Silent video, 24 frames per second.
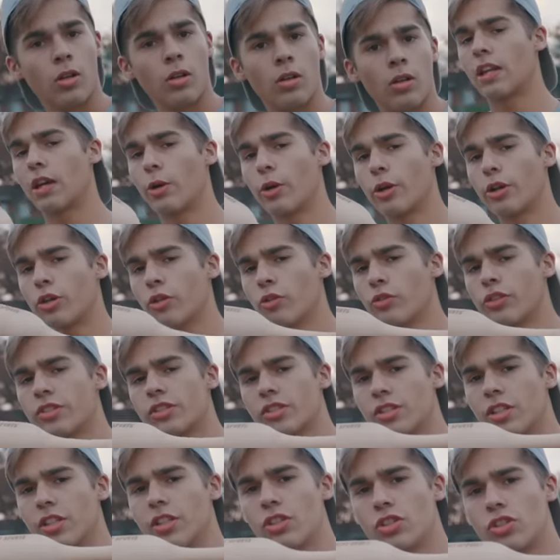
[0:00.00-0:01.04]
Now, I know
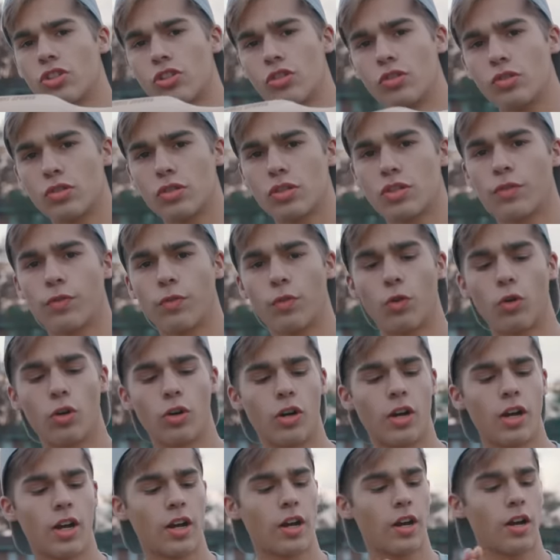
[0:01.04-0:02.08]
this thing is used
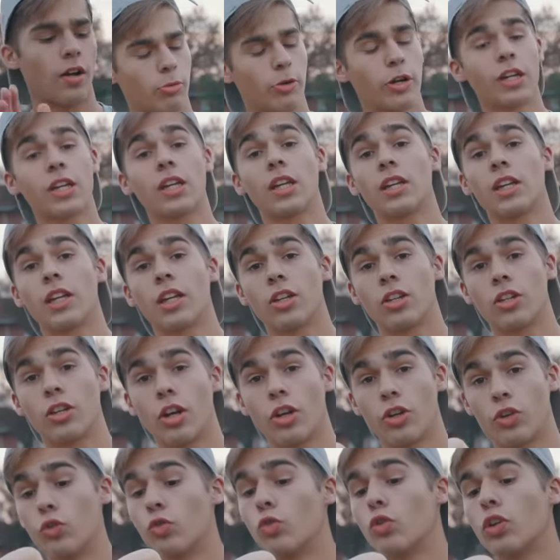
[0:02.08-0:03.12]
for breaking in
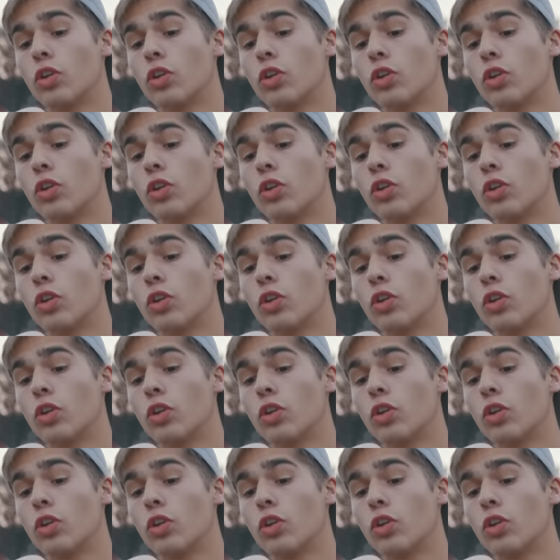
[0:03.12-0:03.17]
a new